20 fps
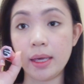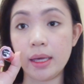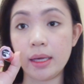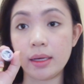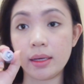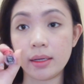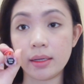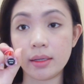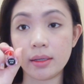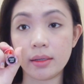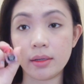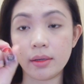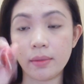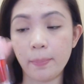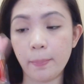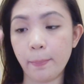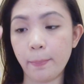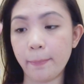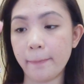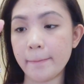Pink.
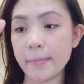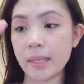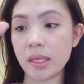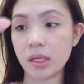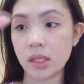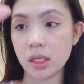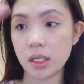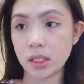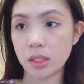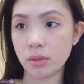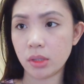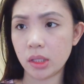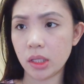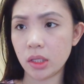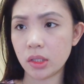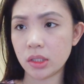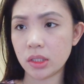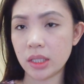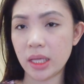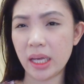This is what
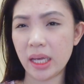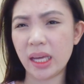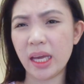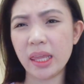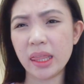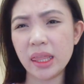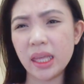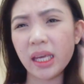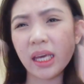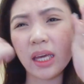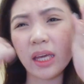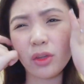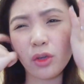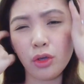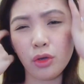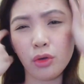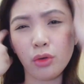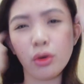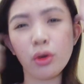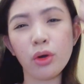it looks like. I think ito
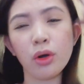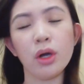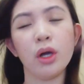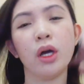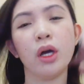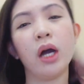yung